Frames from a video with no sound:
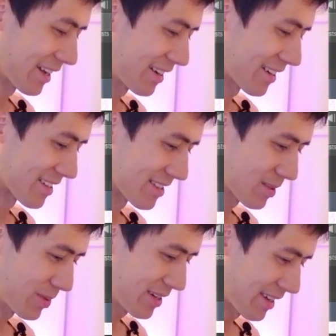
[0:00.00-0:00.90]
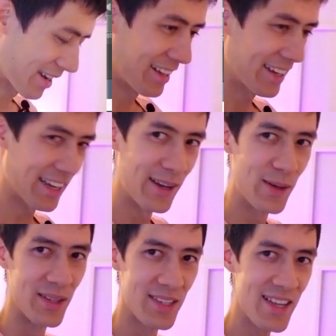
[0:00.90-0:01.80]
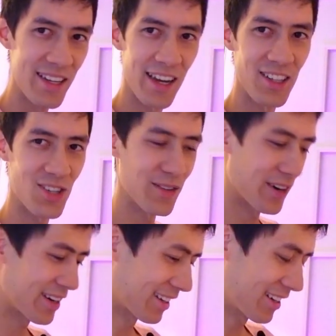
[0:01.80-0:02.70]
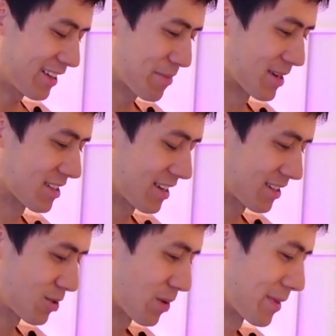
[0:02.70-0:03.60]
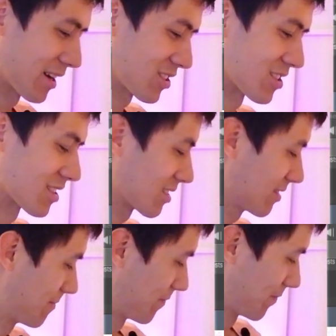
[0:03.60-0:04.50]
line art is this one. I like how you can see the texture very clearly, but it's not too obnoxious.